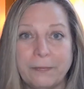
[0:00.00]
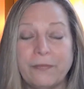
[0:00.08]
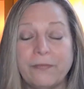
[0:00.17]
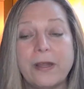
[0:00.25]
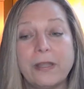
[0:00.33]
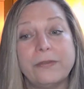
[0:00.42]
We
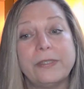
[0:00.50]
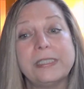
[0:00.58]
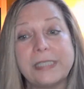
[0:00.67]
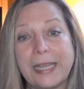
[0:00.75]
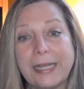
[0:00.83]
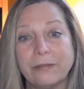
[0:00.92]
follow the
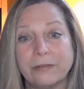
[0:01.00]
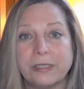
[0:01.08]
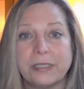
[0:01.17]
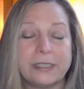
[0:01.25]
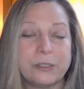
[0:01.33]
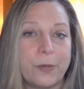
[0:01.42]
cycles,
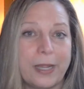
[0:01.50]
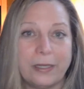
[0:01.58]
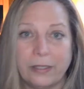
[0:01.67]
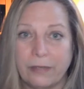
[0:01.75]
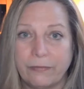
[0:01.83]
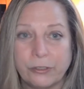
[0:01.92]
and that's why I
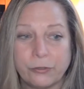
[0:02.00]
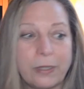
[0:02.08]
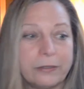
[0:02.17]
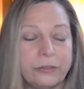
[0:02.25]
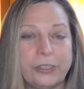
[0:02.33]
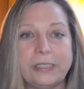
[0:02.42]
love
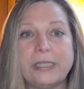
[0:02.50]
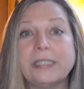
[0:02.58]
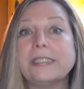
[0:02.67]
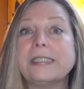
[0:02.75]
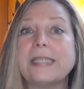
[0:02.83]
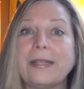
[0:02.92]
astrology, the
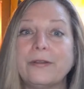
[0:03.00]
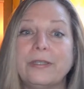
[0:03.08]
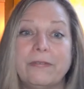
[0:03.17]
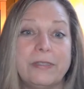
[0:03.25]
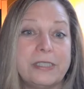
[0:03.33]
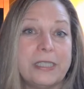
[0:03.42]
cycle
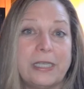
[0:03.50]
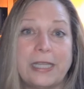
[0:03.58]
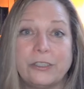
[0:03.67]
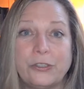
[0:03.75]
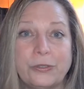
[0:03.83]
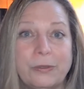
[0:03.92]
of the
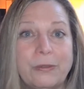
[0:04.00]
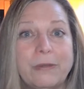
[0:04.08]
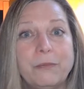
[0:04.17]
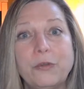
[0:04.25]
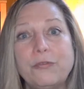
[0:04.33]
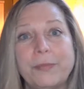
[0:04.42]
celestial
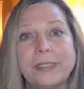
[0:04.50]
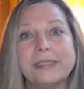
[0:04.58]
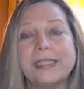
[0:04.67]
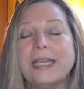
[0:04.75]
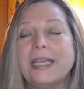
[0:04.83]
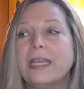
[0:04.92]

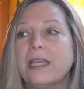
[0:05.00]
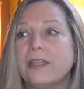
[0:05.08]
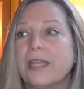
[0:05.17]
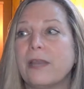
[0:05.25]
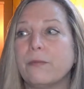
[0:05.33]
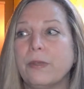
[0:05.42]
movements
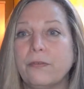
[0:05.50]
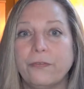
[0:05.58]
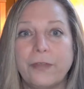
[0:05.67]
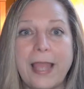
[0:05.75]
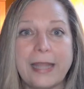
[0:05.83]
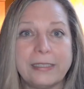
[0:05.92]
that
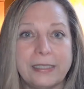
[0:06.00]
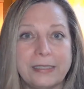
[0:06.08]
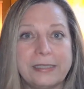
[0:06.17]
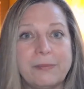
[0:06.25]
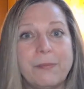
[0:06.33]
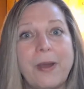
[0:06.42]
reflect
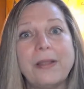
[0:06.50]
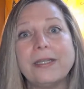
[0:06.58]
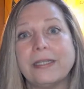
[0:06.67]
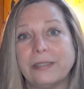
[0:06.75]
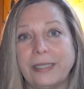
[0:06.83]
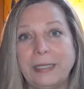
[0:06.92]

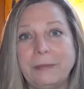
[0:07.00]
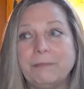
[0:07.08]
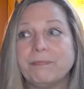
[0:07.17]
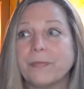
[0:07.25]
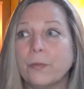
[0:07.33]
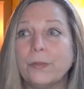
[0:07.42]
symbolically
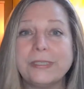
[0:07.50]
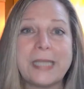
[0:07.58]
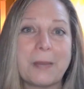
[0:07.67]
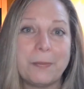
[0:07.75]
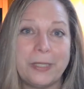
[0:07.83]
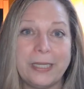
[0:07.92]
what's
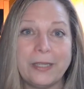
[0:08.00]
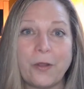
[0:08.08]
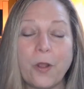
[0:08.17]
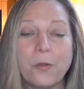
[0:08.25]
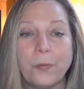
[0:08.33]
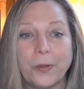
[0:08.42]
happening in
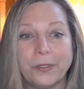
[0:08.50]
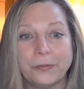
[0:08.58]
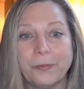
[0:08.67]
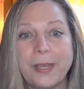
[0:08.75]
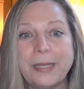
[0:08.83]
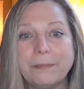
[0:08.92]
our world,
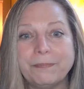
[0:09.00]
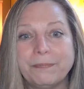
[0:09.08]
right?